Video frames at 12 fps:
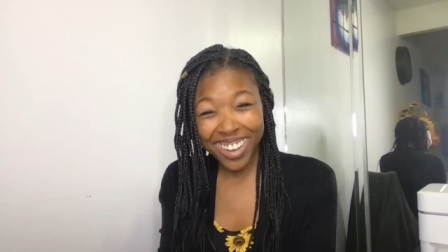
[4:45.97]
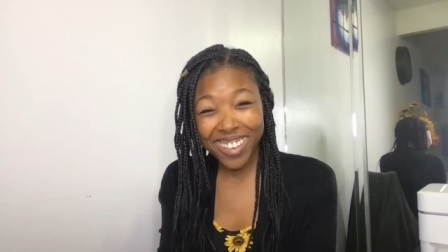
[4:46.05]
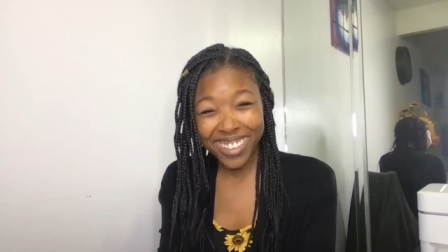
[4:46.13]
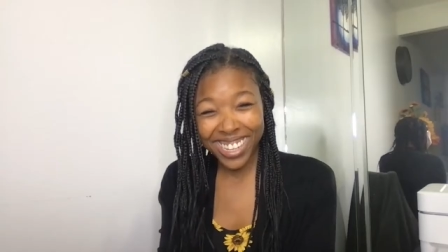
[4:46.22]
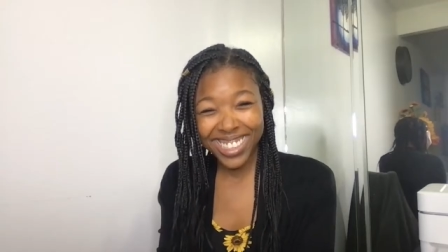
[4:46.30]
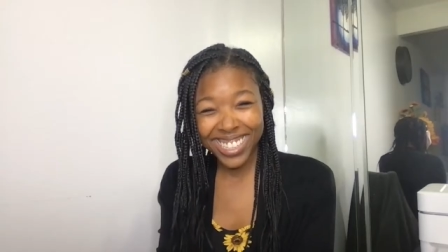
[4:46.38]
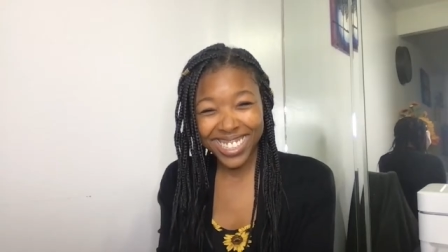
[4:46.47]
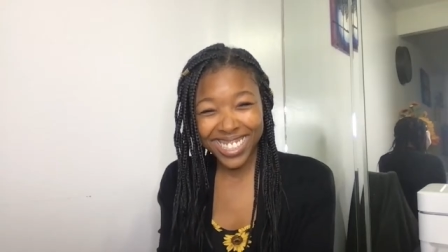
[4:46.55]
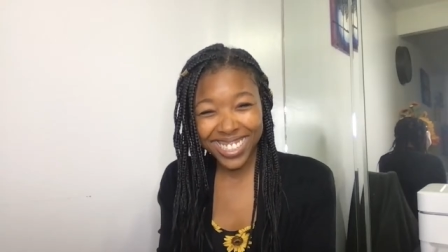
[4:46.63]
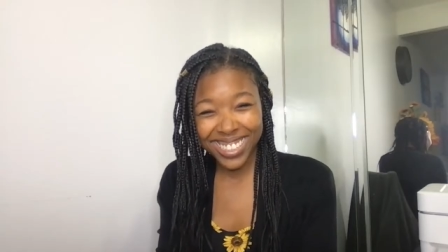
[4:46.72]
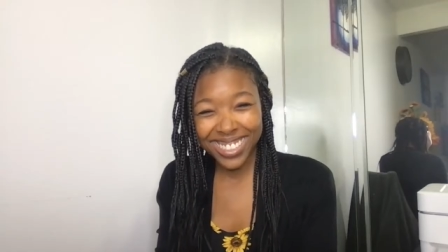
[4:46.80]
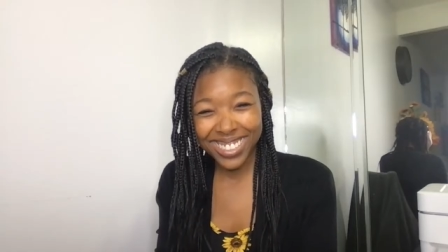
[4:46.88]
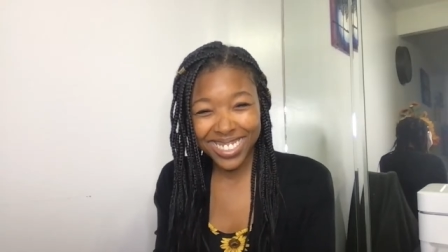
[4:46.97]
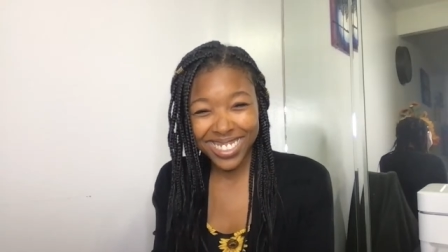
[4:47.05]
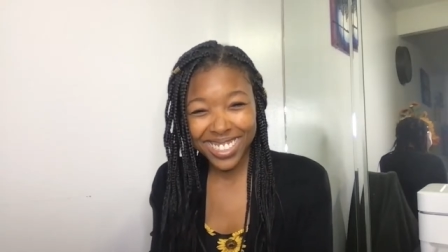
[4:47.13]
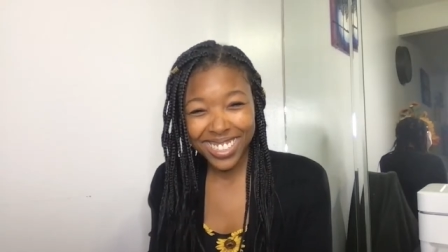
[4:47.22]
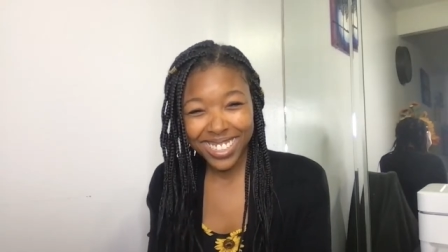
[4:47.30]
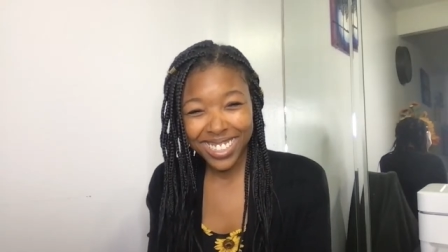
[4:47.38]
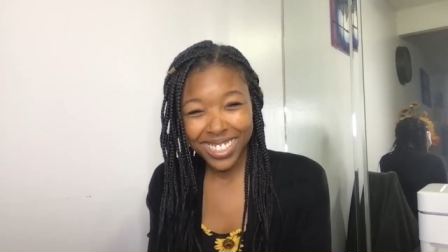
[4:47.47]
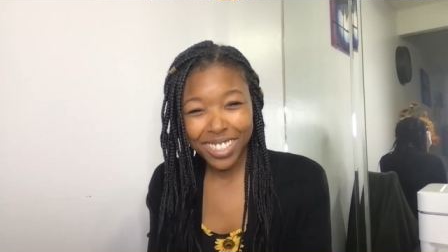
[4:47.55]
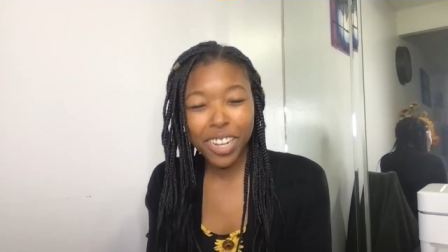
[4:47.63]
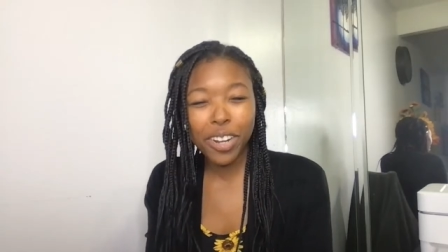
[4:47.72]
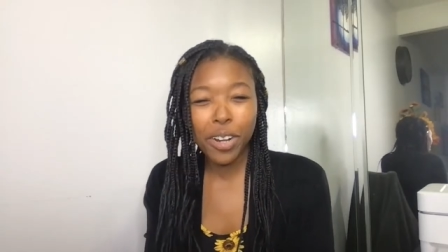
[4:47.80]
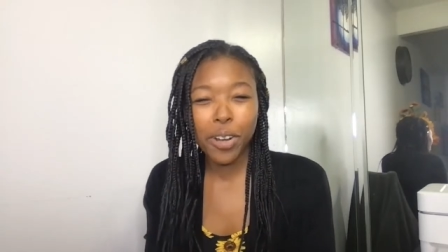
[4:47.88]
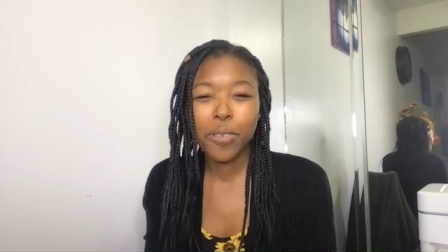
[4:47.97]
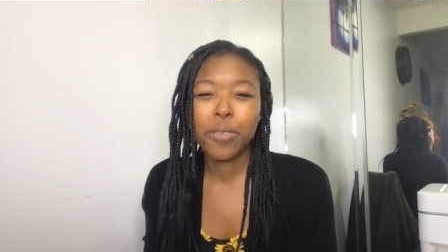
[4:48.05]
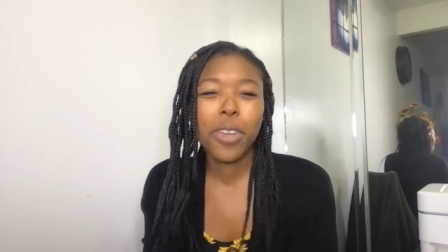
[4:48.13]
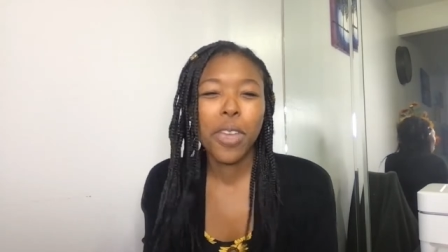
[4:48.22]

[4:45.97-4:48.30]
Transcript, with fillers: No, I think it is. No, no, no,